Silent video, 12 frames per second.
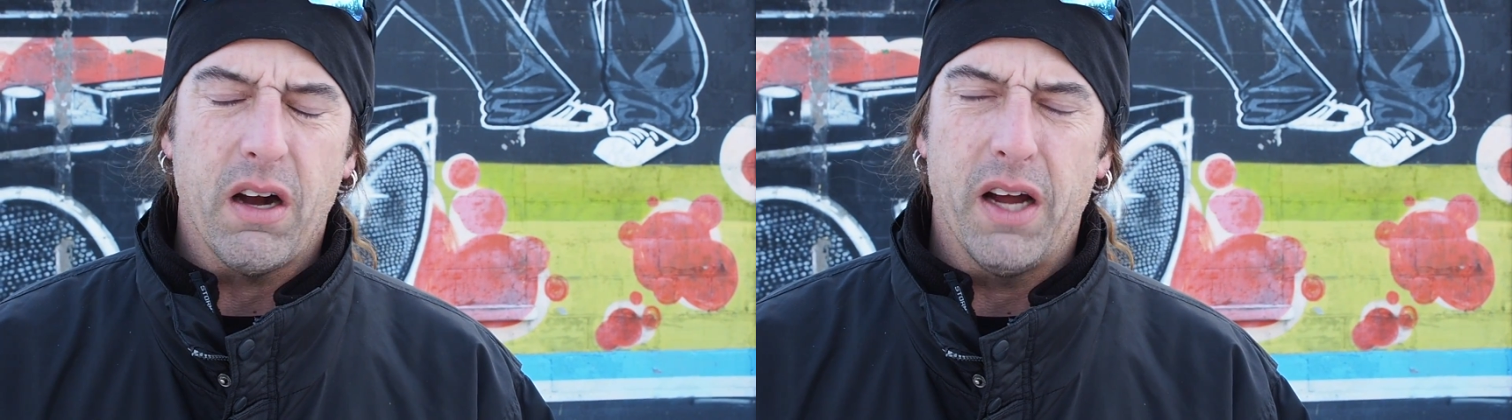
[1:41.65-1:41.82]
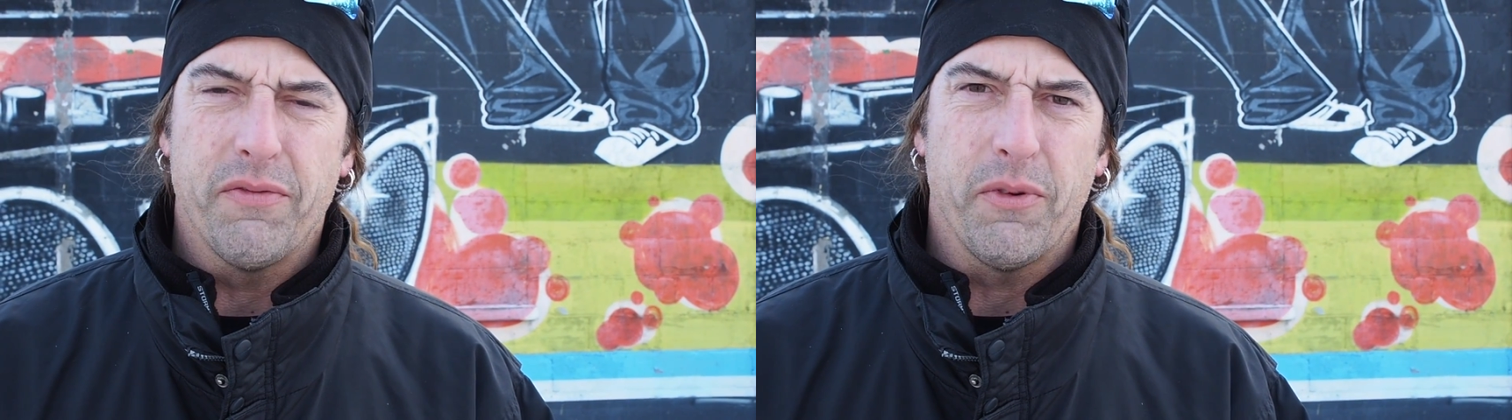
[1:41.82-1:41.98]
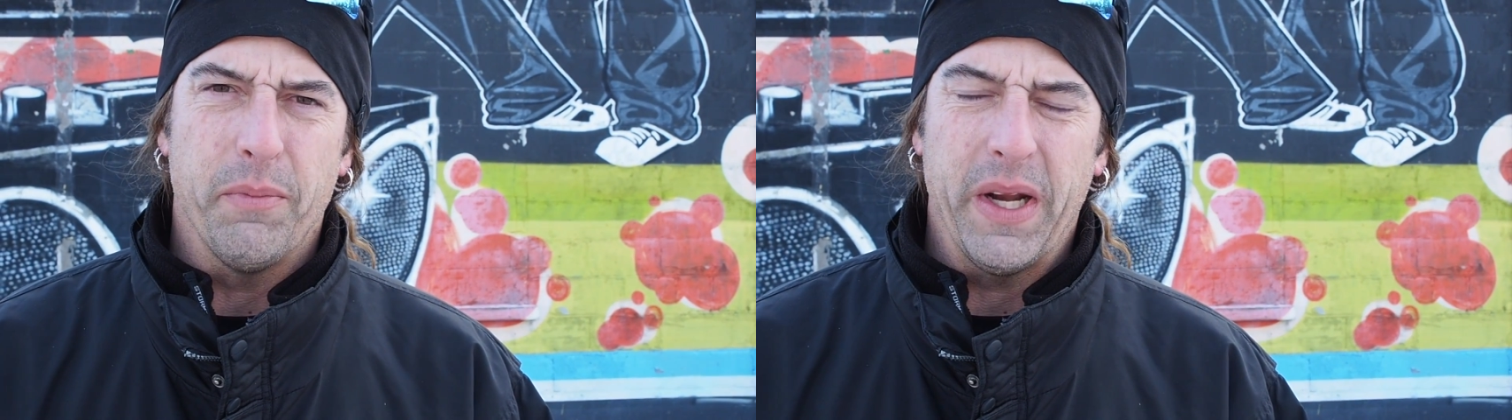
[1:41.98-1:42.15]

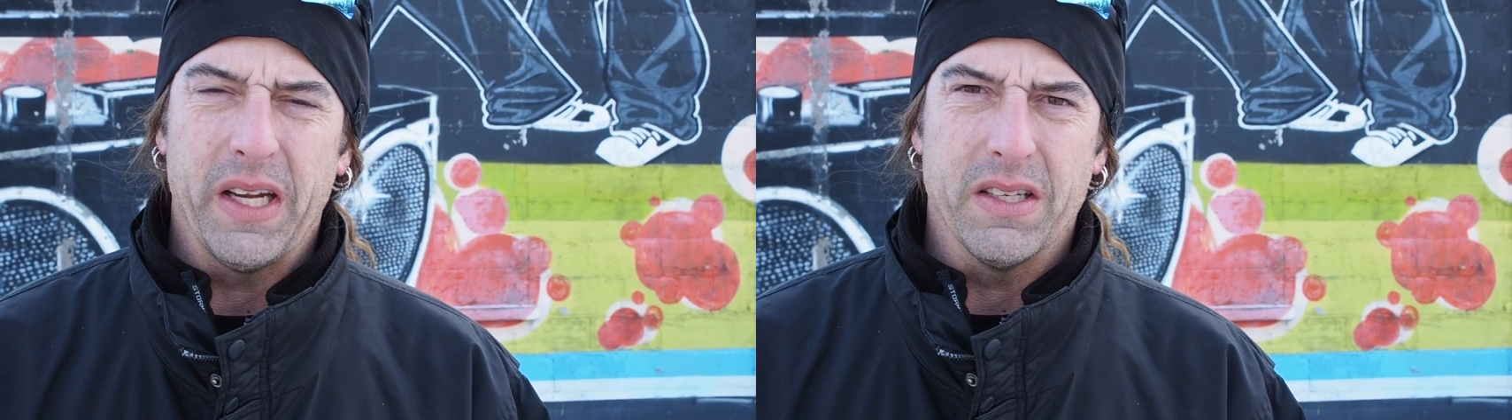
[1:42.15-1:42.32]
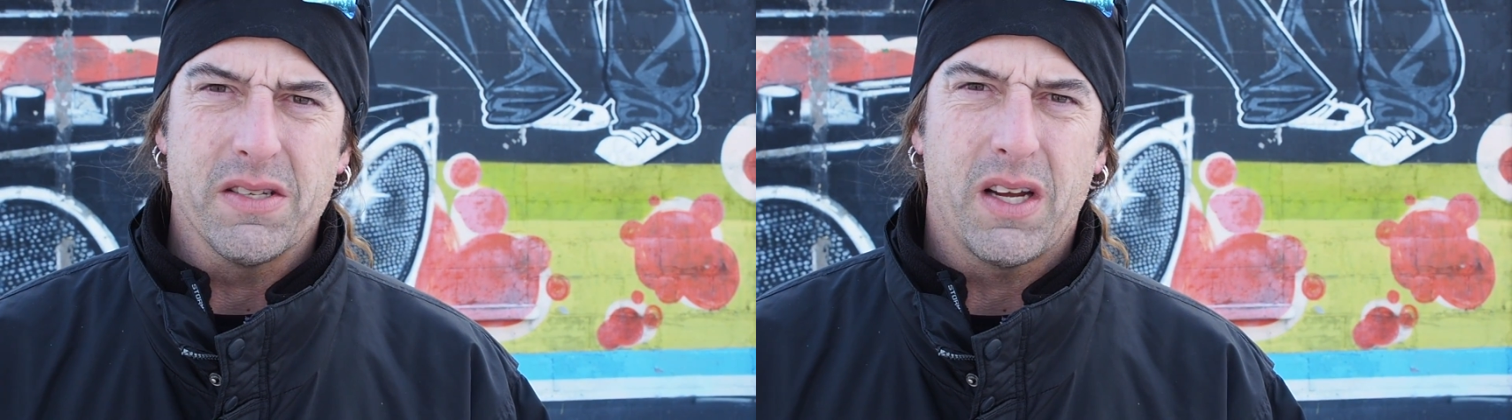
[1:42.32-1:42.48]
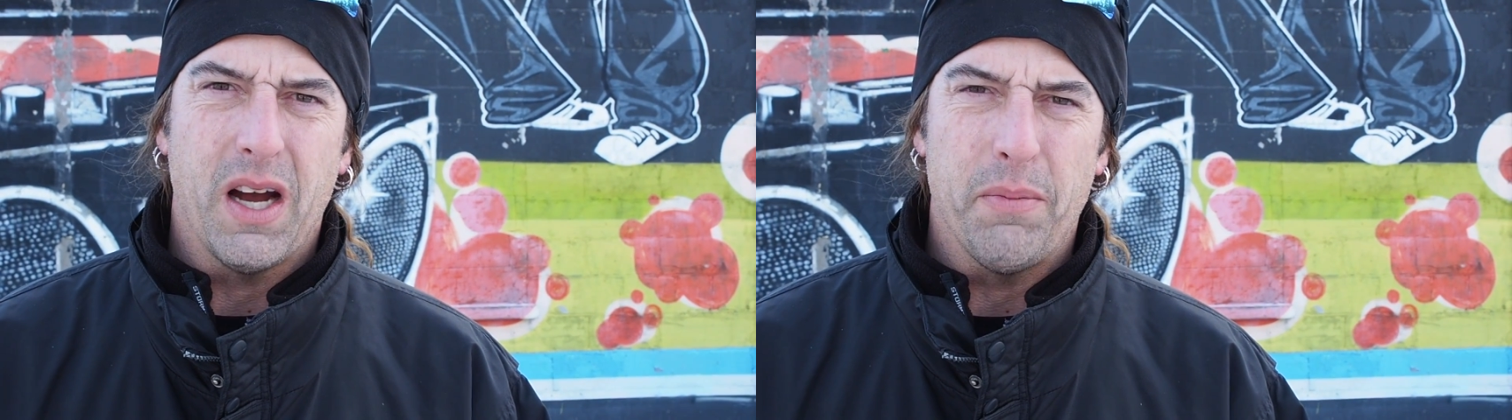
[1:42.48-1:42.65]
God for meeting
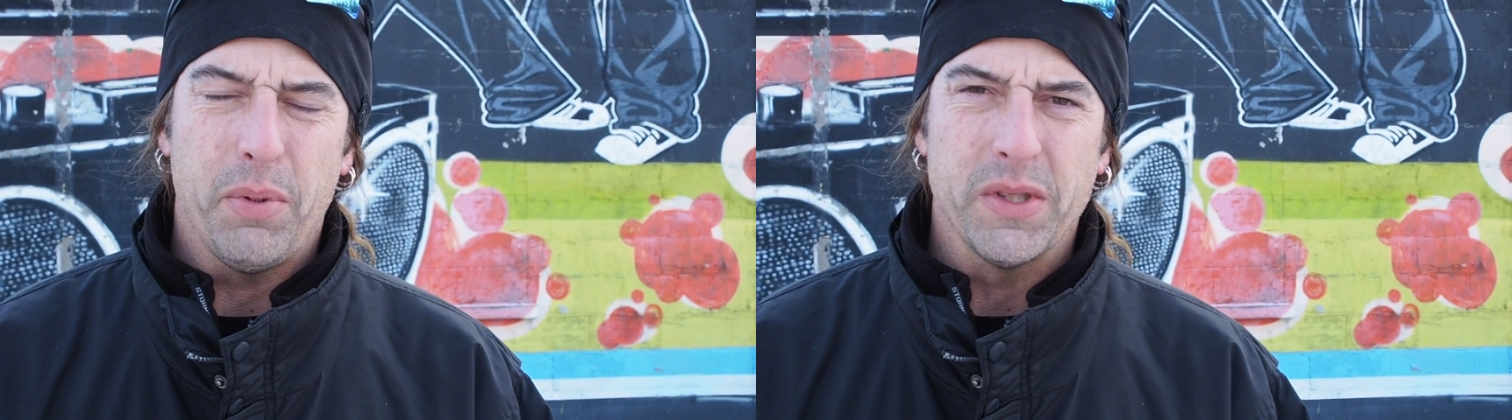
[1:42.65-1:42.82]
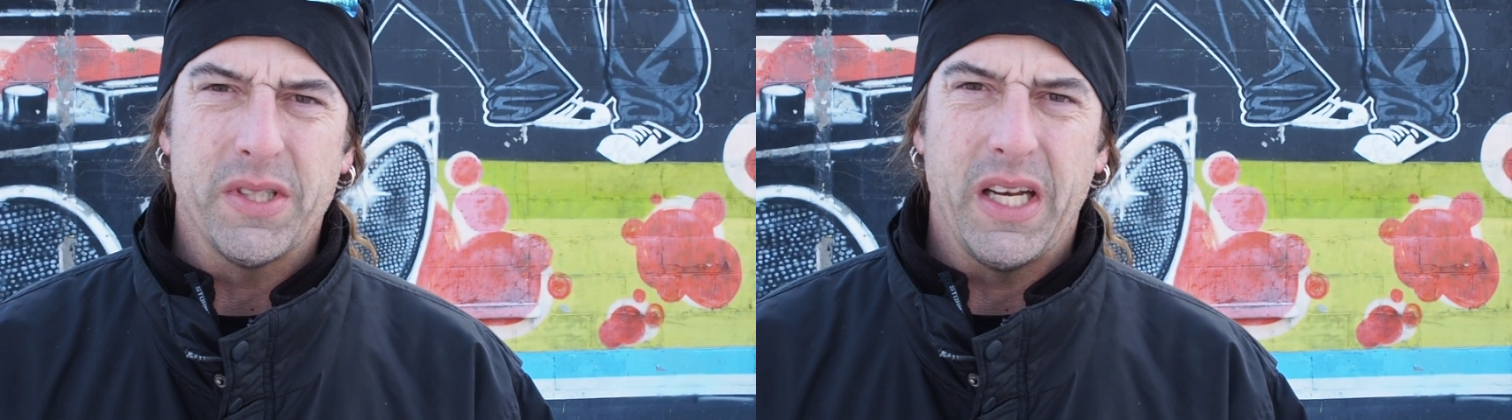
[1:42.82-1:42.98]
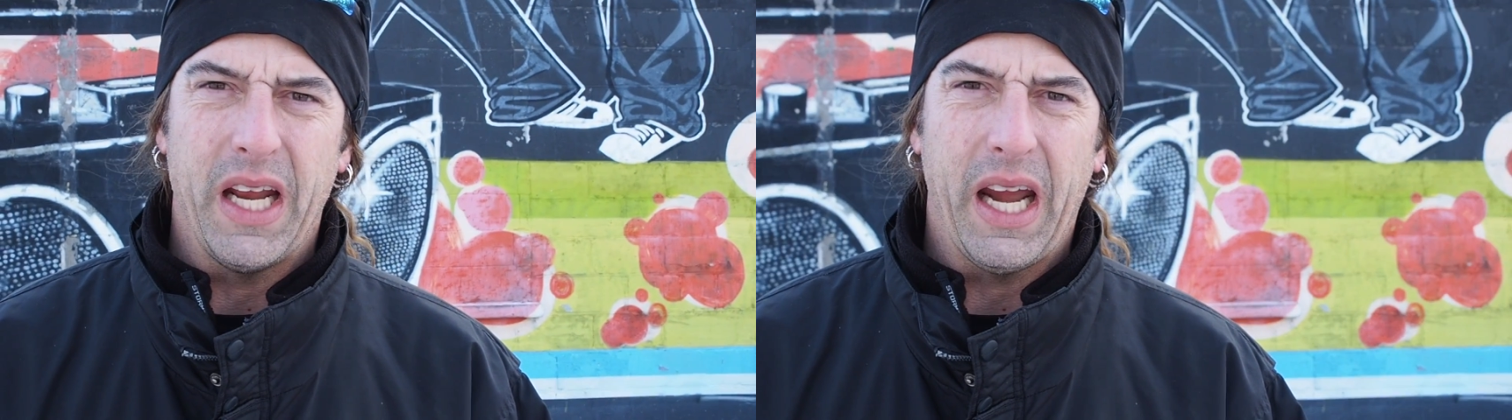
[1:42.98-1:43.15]
this couple
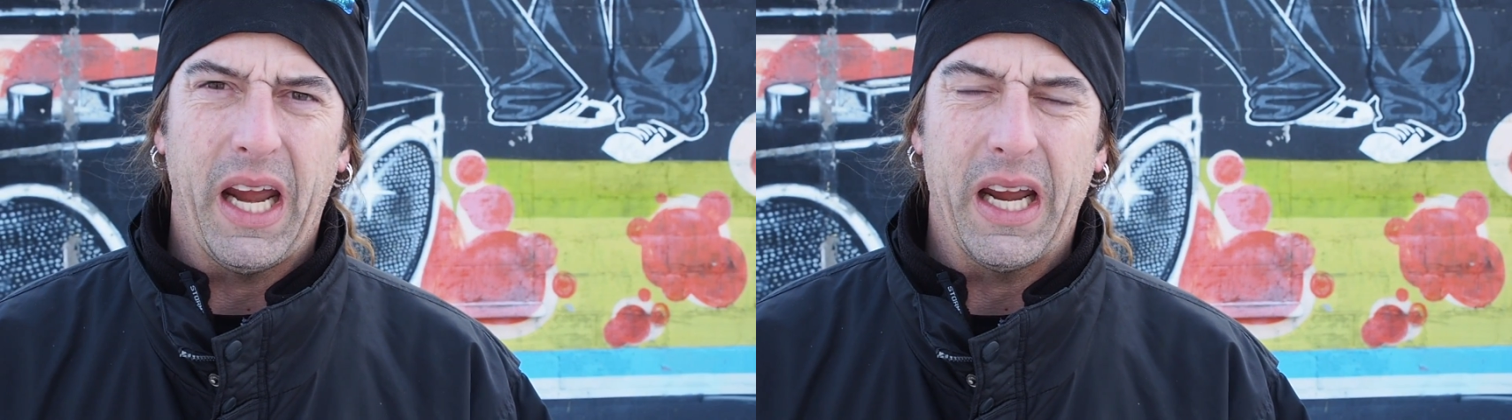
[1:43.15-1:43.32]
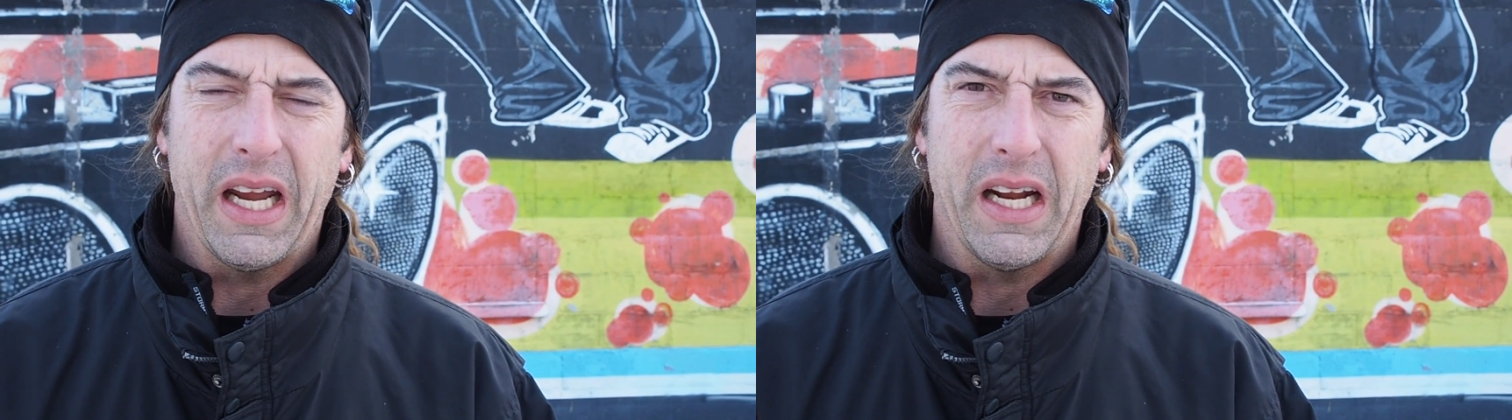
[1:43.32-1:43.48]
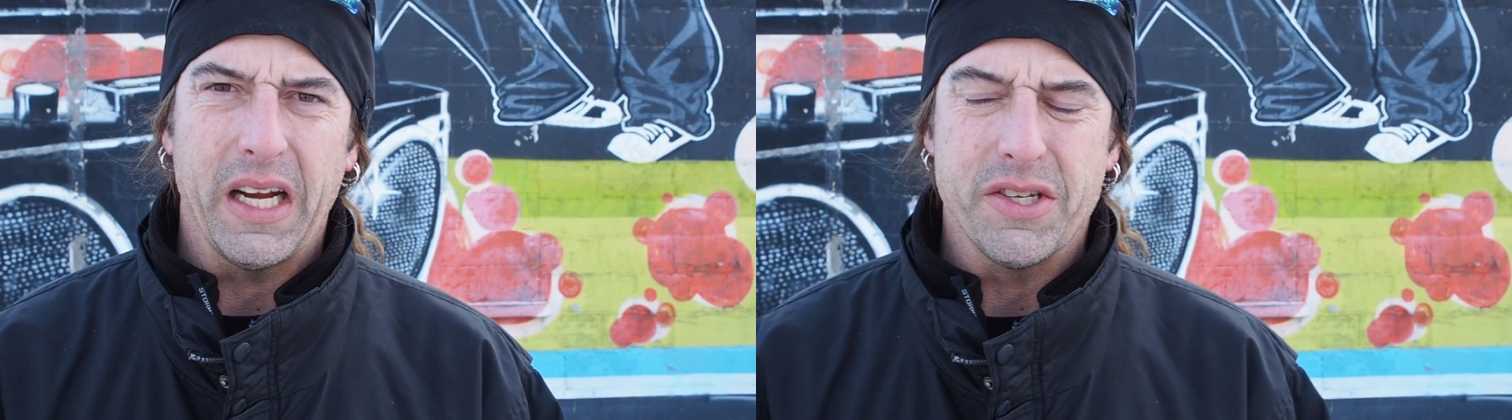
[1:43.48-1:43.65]

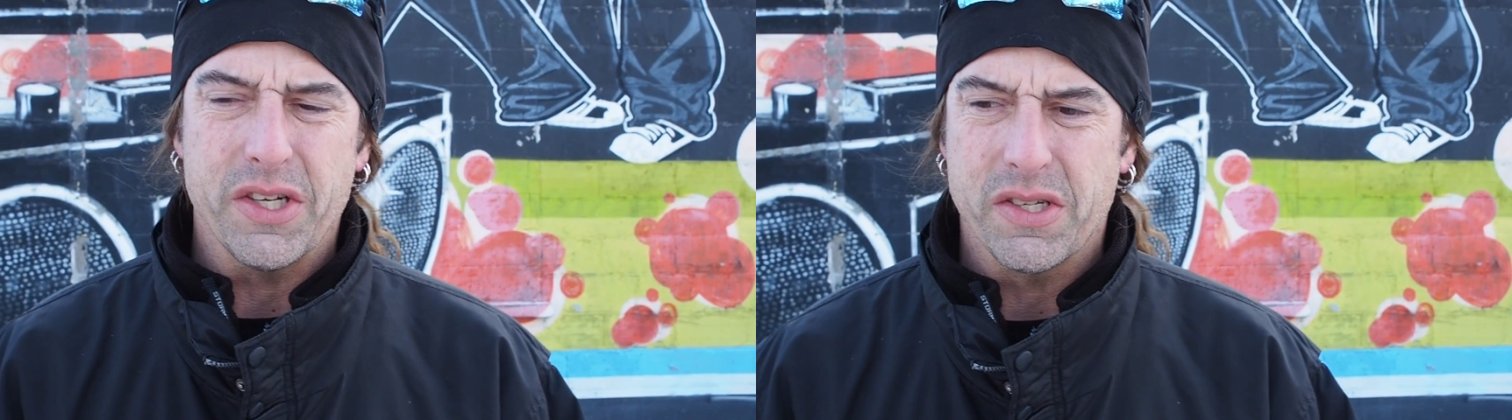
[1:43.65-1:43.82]
today, and I